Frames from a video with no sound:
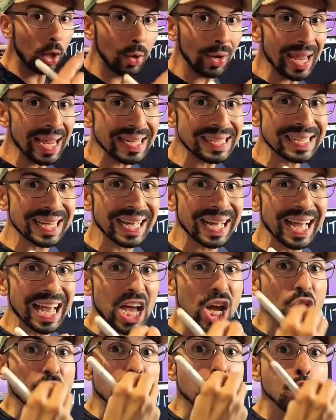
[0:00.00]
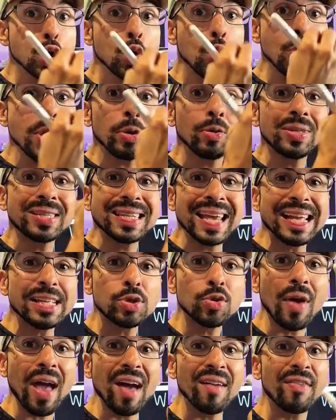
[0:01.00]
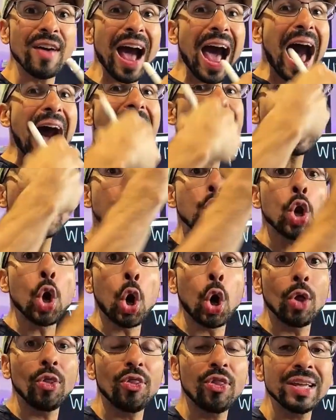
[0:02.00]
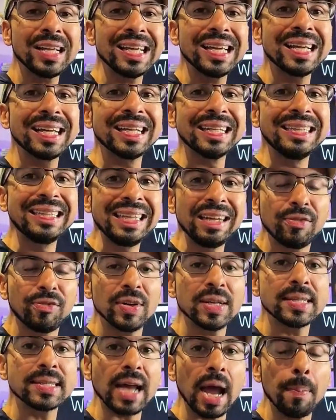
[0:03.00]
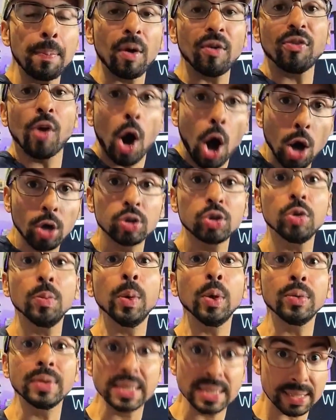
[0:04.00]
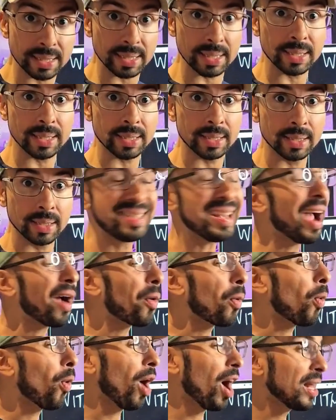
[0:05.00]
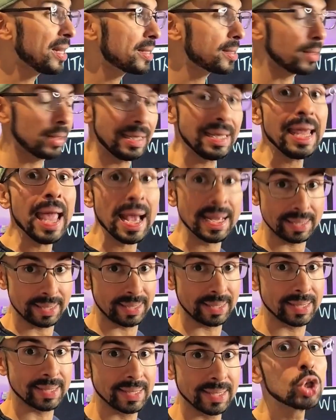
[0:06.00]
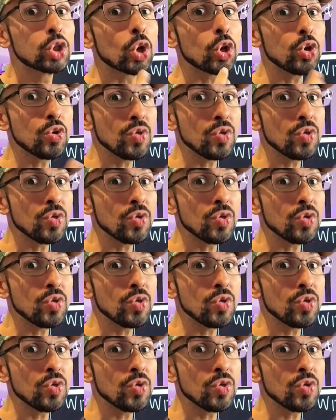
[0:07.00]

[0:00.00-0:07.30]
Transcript: or later, you will tend to have another different type of autoimmune disease. Tell what? Yes. So